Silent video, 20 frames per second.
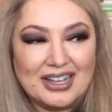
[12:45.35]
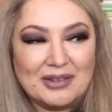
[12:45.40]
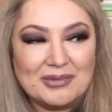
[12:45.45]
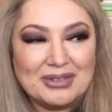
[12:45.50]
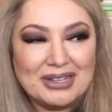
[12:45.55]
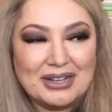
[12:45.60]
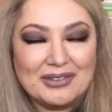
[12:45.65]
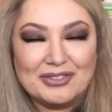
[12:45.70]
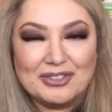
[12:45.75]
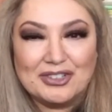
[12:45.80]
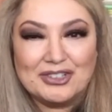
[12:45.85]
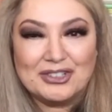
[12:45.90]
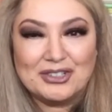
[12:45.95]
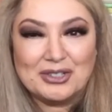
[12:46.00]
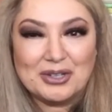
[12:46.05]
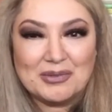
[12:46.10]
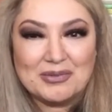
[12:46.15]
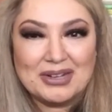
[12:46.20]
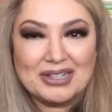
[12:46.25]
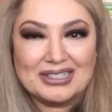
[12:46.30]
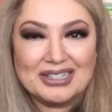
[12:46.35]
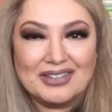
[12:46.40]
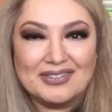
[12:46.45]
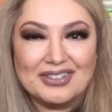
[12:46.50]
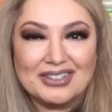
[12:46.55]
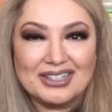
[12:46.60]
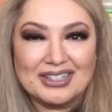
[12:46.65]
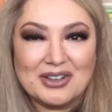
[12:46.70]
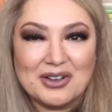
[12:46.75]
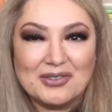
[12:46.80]
I mean, I've learned so much. I
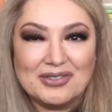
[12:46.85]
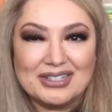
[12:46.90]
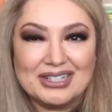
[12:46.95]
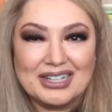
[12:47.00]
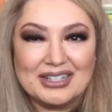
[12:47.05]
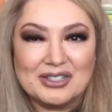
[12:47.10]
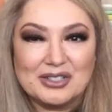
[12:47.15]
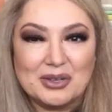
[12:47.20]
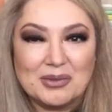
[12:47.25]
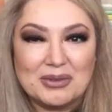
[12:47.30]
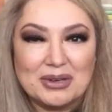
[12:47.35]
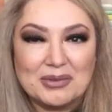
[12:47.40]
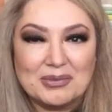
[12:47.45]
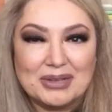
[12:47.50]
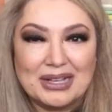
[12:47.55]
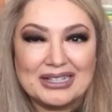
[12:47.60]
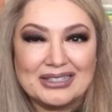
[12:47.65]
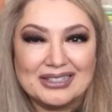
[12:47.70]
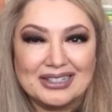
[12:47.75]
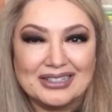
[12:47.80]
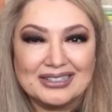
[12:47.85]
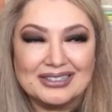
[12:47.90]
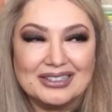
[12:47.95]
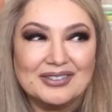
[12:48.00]
feel like COVID's had so many blessings,